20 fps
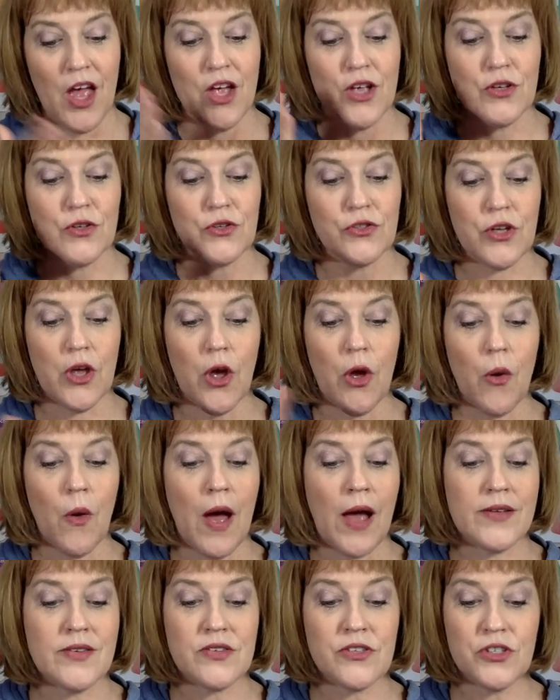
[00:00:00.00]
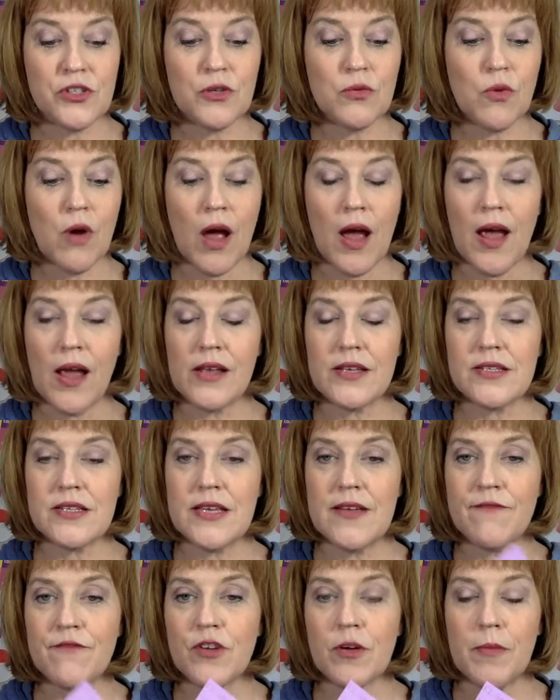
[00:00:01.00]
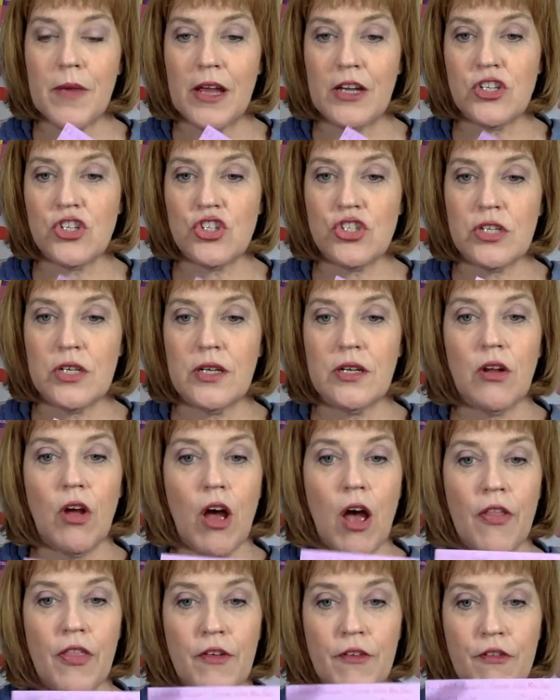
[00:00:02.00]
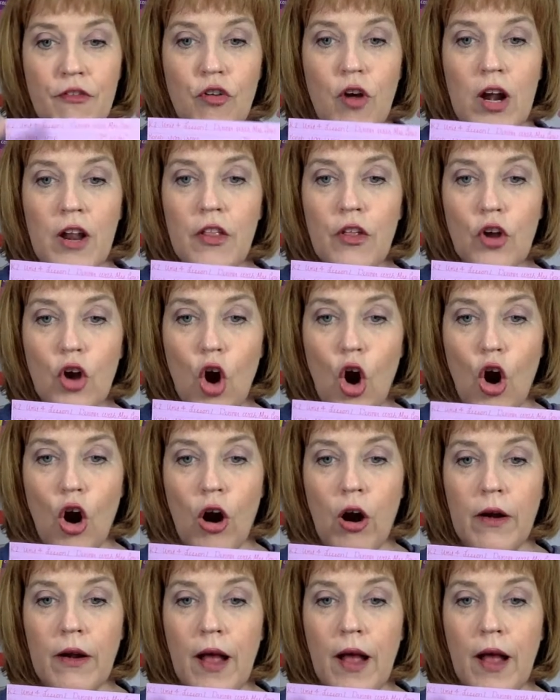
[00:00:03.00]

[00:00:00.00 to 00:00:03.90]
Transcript: So I still write information on the front of the card.